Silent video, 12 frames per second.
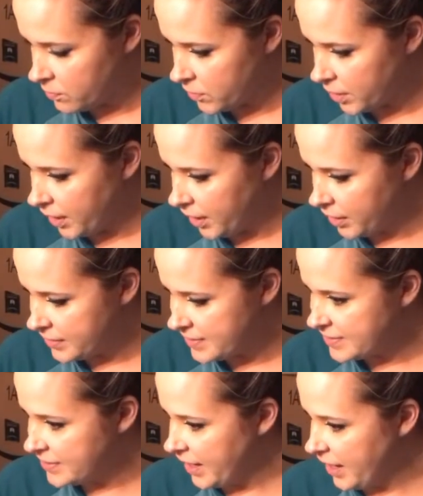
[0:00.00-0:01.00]
Okay, what does
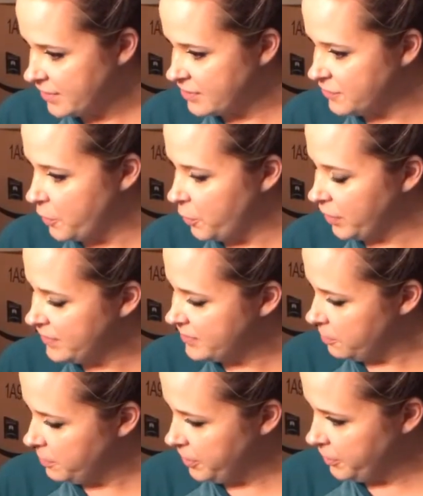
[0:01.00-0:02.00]
it say? It says, focus
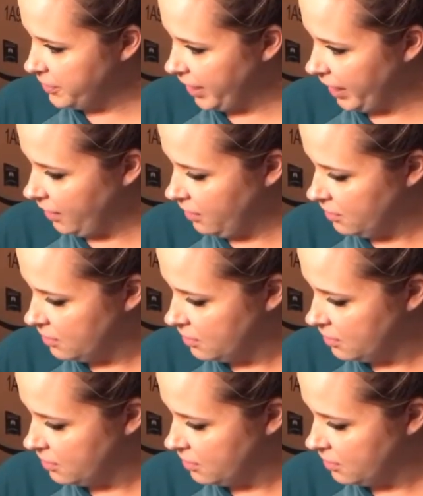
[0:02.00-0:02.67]
your beauty.